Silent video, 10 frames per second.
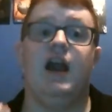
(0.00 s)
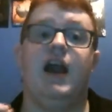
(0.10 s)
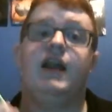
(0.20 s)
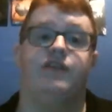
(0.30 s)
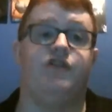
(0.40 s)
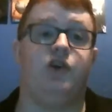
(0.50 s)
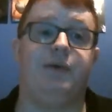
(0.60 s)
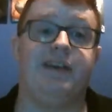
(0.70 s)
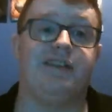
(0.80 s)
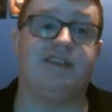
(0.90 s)
And as
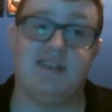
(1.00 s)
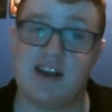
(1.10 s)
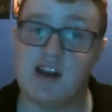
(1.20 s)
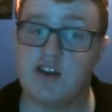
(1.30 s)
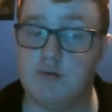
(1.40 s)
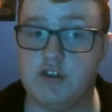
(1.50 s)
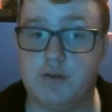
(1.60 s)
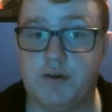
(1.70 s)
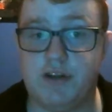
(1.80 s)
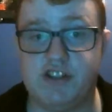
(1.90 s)
always, thank you guys so much
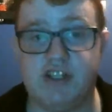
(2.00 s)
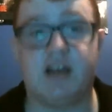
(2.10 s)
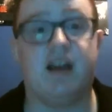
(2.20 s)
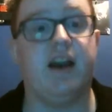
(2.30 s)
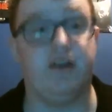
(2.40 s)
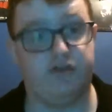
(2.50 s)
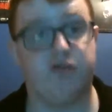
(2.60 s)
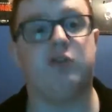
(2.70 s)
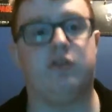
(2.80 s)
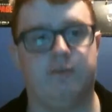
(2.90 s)
for watching. I
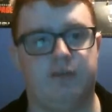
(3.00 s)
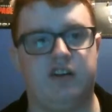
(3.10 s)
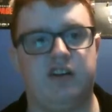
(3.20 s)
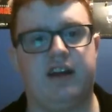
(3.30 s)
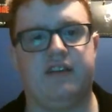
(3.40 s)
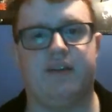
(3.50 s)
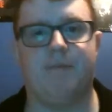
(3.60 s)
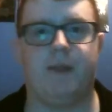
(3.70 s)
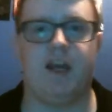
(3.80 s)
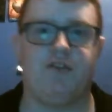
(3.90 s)
truly do appreciate it.
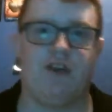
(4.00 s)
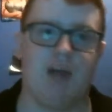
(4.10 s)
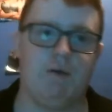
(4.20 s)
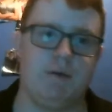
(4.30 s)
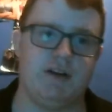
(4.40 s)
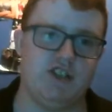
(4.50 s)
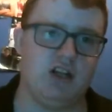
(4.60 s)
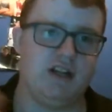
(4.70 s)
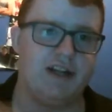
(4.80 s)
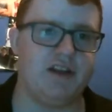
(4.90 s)
If you haven't, be
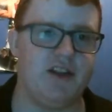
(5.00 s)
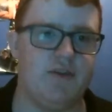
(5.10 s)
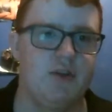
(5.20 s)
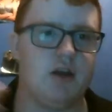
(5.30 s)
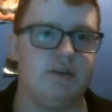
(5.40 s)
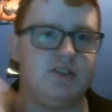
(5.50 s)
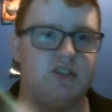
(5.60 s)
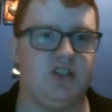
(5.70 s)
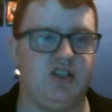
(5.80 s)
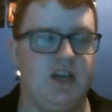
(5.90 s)
sure to like this video, be
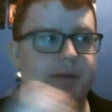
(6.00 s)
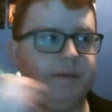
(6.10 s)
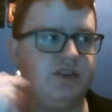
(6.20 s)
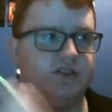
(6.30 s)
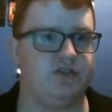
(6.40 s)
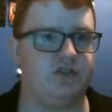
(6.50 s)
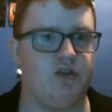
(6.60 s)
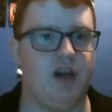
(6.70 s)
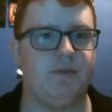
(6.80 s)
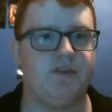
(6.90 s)
sure to share, be sure to
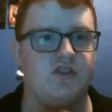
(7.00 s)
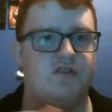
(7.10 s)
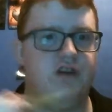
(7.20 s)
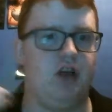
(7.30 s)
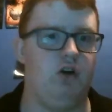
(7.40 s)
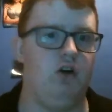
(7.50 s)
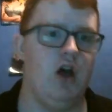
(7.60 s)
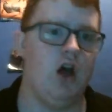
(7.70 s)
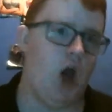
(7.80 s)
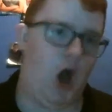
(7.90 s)
subscribe, be sure to follow
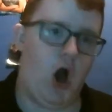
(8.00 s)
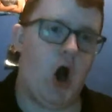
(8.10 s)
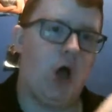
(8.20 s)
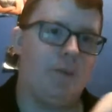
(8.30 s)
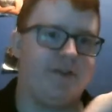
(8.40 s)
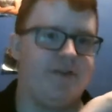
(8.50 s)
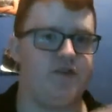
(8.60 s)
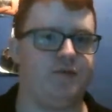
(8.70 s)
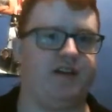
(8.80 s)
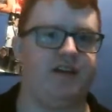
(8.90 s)
all my
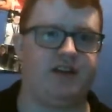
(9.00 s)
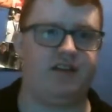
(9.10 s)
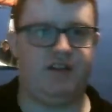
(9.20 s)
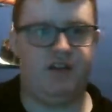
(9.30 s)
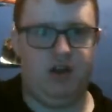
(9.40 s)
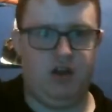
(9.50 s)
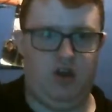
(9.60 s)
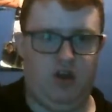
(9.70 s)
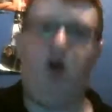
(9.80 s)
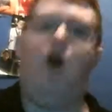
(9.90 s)
social media sites,
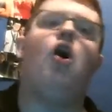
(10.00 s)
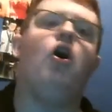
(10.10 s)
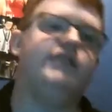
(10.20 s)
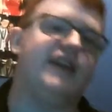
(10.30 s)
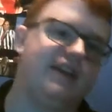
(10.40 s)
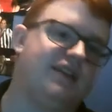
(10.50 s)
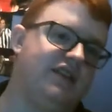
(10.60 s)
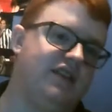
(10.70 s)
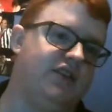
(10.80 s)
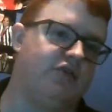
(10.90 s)
all linked
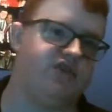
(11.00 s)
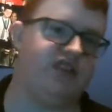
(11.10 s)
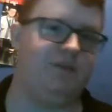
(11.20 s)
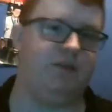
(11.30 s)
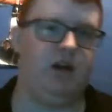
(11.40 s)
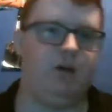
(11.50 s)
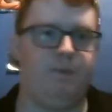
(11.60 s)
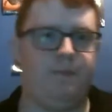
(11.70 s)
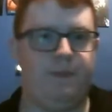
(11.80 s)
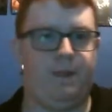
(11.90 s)
in the description down below.
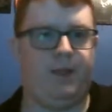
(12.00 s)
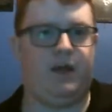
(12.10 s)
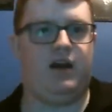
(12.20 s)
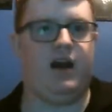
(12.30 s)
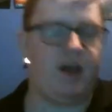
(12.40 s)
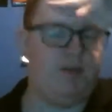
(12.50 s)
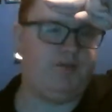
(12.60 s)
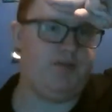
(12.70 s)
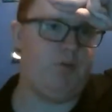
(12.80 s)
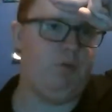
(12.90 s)
I am
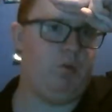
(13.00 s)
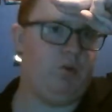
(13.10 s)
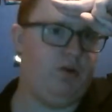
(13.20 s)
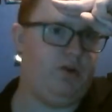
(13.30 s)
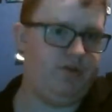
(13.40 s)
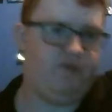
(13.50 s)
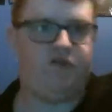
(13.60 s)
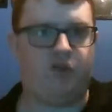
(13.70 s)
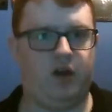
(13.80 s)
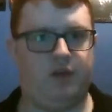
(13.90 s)
Simon World
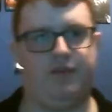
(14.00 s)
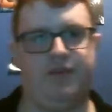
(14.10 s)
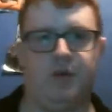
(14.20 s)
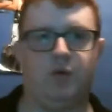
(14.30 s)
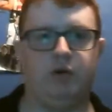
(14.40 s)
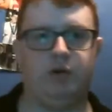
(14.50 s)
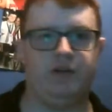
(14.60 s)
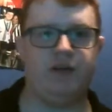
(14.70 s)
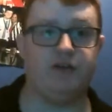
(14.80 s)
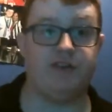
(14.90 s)
from Simon World
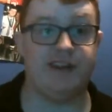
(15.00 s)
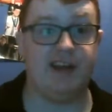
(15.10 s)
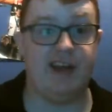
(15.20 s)
Reviews.